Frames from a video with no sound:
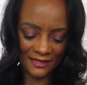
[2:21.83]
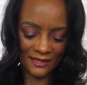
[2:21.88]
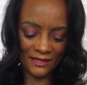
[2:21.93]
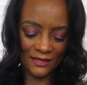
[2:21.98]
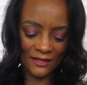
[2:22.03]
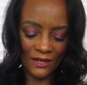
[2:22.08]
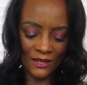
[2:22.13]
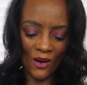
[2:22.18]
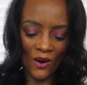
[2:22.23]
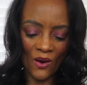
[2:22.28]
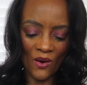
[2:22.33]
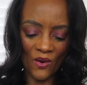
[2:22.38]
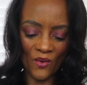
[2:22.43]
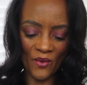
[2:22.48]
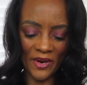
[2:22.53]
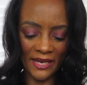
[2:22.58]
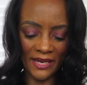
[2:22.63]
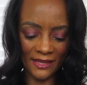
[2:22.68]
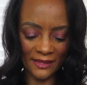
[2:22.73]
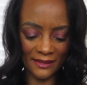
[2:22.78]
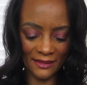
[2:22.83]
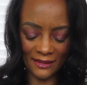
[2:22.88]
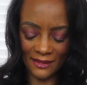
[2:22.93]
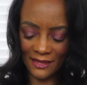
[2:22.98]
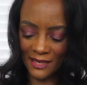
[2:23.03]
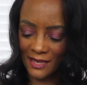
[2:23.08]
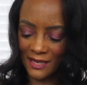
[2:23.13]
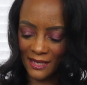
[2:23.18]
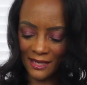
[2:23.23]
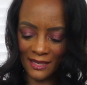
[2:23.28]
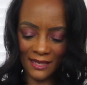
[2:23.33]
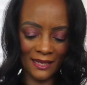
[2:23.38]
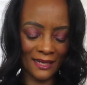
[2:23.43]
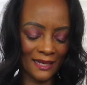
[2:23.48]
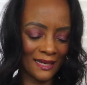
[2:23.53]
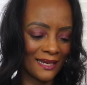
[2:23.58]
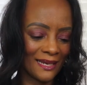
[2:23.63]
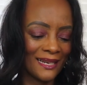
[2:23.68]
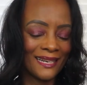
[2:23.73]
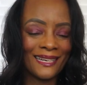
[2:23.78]
It's always
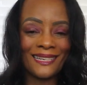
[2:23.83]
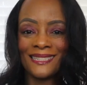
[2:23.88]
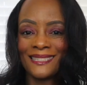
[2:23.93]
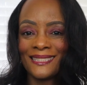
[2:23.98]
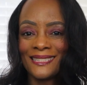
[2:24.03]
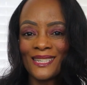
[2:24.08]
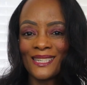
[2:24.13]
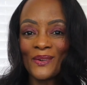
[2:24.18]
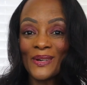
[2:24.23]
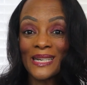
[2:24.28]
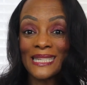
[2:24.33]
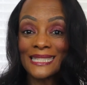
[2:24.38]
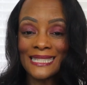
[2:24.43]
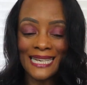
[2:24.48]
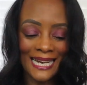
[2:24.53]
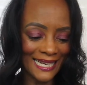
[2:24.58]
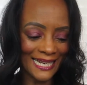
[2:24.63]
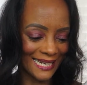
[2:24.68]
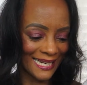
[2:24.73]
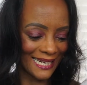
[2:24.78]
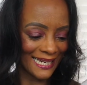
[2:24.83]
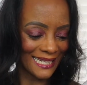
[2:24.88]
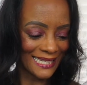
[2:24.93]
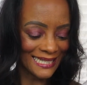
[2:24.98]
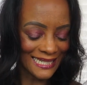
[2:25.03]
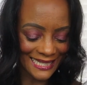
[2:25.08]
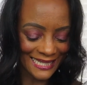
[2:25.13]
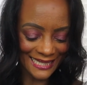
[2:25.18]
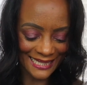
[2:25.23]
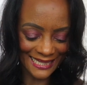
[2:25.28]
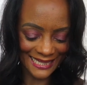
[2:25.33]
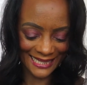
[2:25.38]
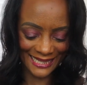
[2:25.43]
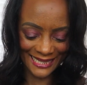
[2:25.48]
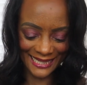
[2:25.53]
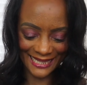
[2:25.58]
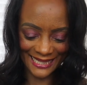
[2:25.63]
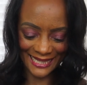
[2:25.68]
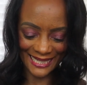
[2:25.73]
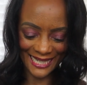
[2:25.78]
so exciting.
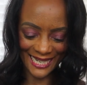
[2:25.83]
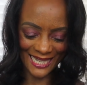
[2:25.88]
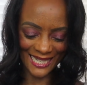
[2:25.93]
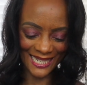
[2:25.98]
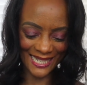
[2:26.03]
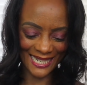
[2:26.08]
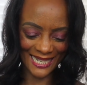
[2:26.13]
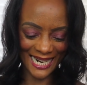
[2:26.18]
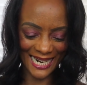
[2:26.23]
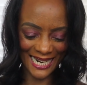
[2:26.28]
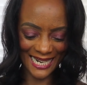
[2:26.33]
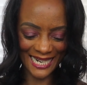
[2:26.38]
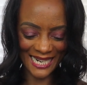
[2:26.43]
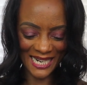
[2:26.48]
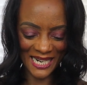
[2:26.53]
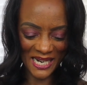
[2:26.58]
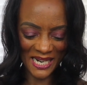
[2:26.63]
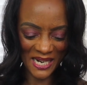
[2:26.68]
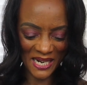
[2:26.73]
All right.